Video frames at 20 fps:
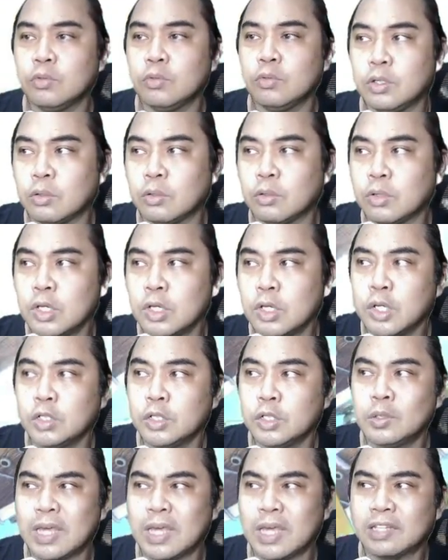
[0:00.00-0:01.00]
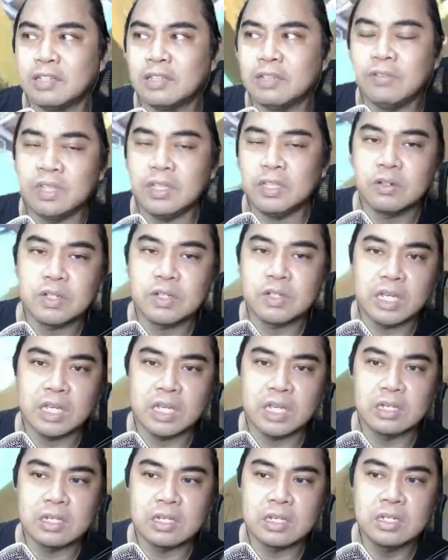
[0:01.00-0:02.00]
you know, to activate her
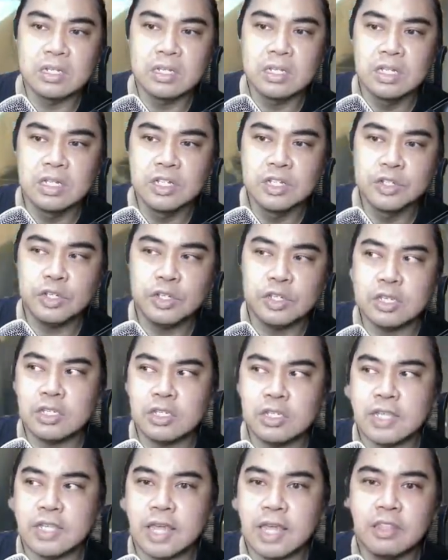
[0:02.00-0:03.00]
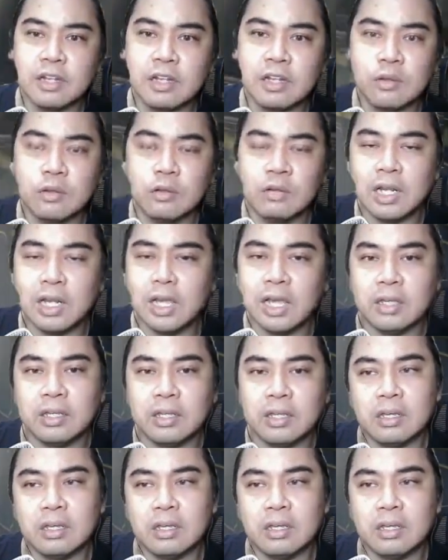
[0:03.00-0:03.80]
skills. She's a standalone like